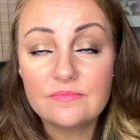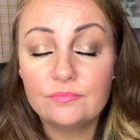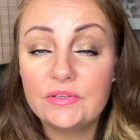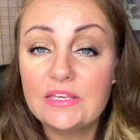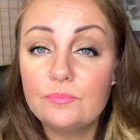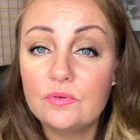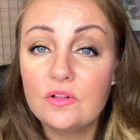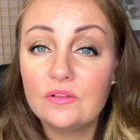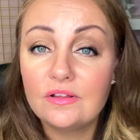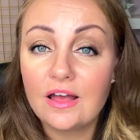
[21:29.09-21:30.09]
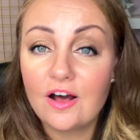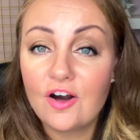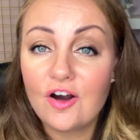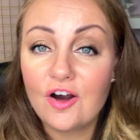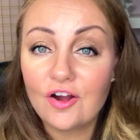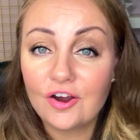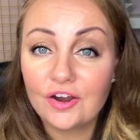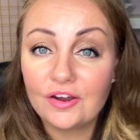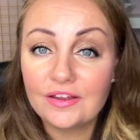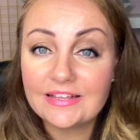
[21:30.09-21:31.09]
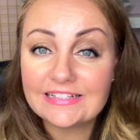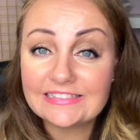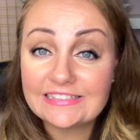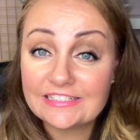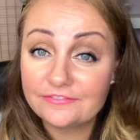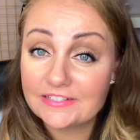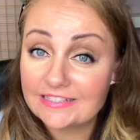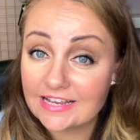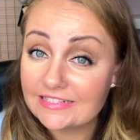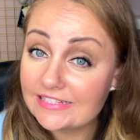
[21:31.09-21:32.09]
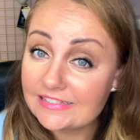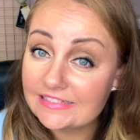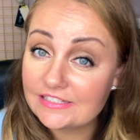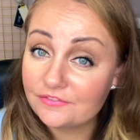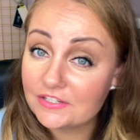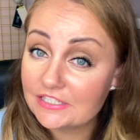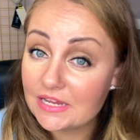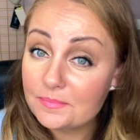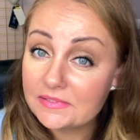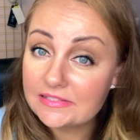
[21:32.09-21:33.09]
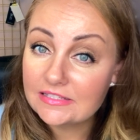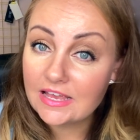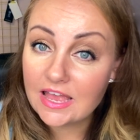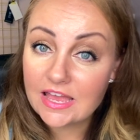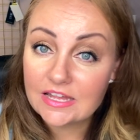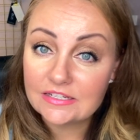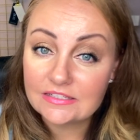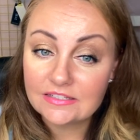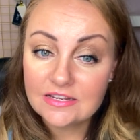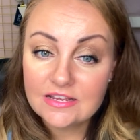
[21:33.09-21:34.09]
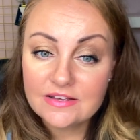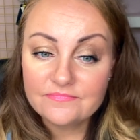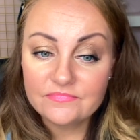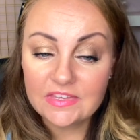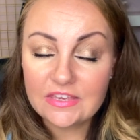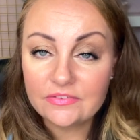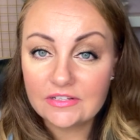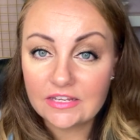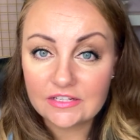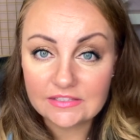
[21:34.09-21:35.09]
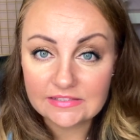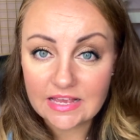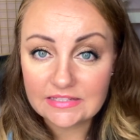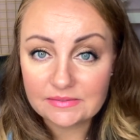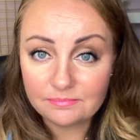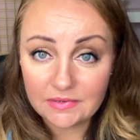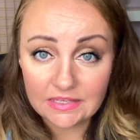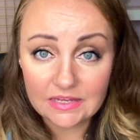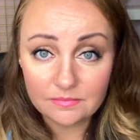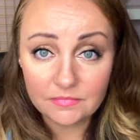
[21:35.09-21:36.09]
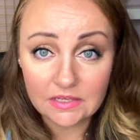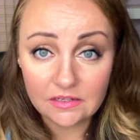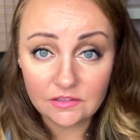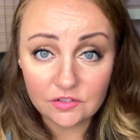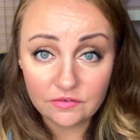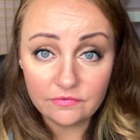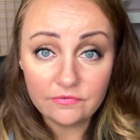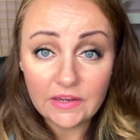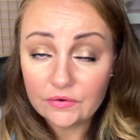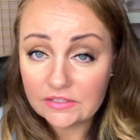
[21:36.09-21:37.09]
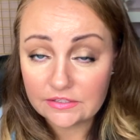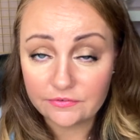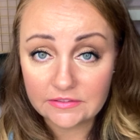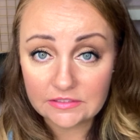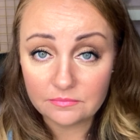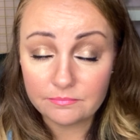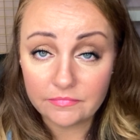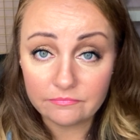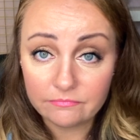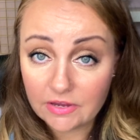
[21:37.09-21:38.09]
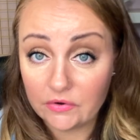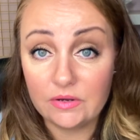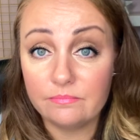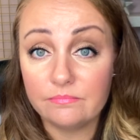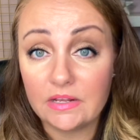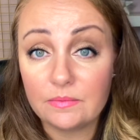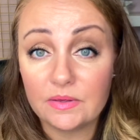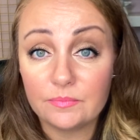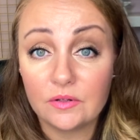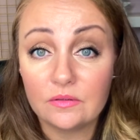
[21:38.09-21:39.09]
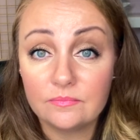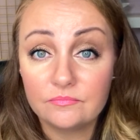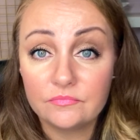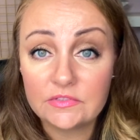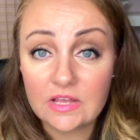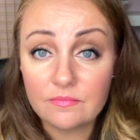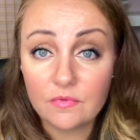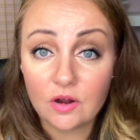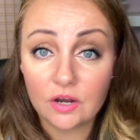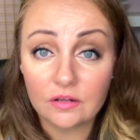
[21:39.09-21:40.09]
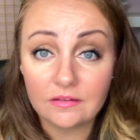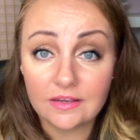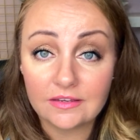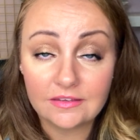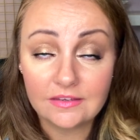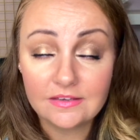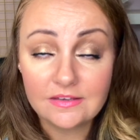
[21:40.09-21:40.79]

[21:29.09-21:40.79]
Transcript: people are different sizes and different shapes, and even like a size medium can look very different on very many people. Some are like